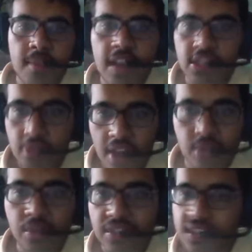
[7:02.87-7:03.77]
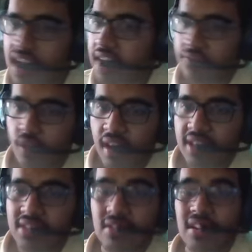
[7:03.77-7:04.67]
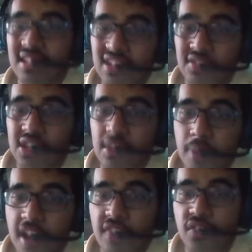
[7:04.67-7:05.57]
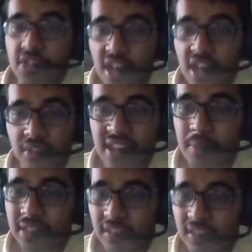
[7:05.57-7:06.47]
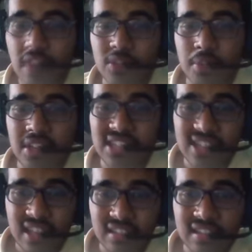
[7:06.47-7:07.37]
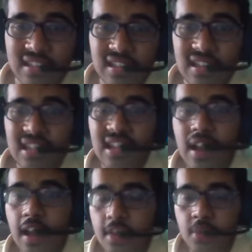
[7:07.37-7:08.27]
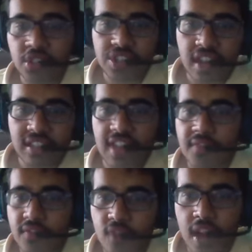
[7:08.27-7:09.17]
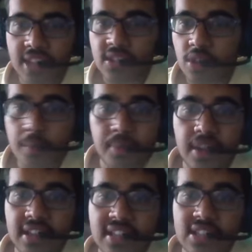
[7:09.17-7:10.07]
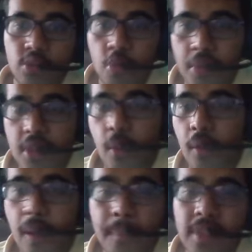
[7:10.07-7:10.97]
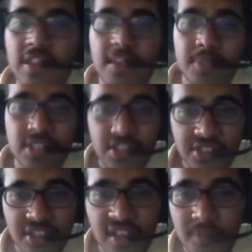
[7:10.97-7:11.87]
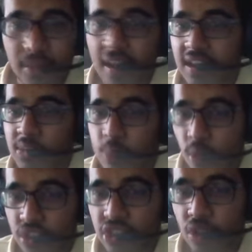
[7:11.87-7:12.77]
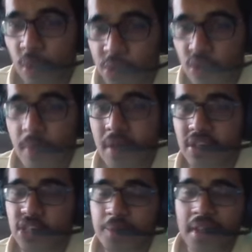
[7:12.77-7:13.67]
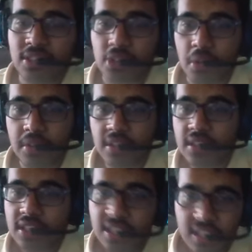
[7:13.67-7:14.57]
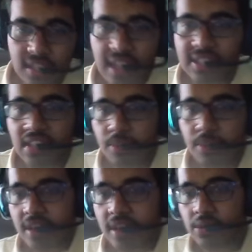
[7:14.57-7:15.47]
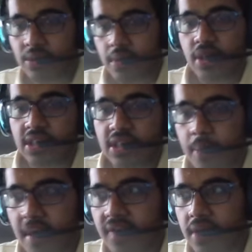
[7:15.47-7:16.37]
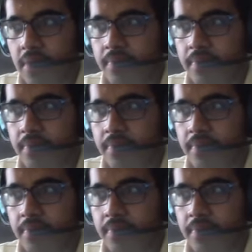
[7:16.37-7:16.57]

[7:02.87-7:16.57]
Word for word: As for Netherlands and France, they're in the tough side of the bracket. For Netherlands, I believe they're going to have to play against England, uh, most likely. And for France, they're going to be playing against Group E runner-up, and they could potentially get, play against Portugal, Germany, or Spain. So that side of the bracket's looking pretty top-heavy.